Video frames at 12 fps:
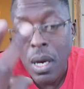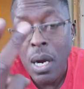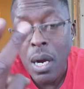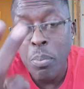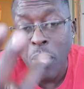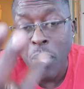
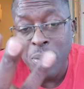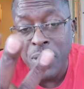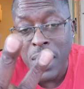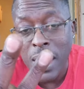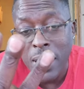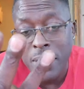a proper
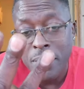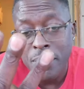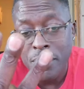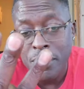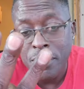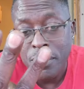diet,
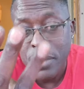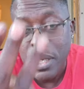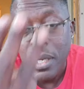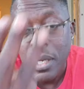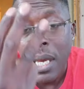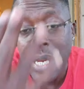
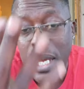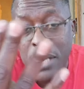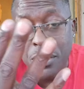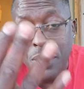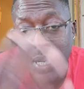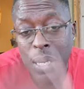and
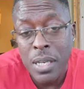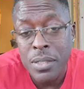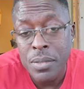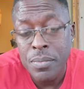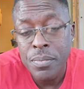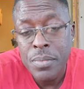exercise.
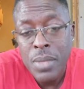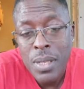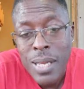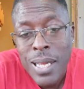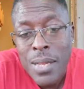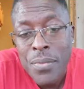
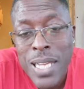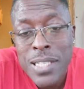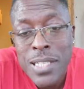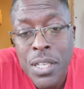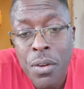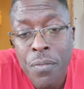That's
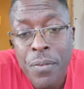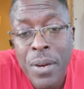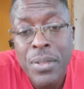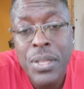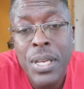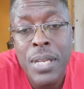the cure for
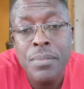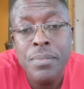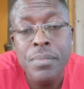everything.